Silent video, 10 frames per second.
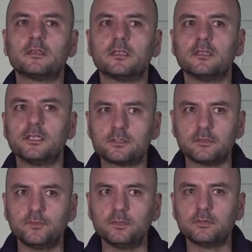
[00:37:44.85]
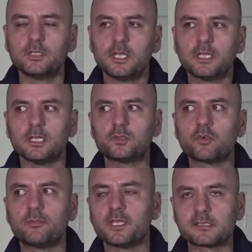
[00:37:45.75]
and interviewed, it
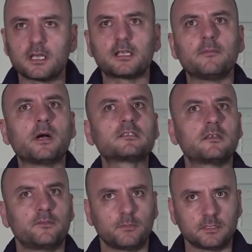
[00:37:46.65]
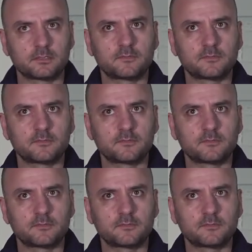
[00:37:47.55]
took me exactly about seven months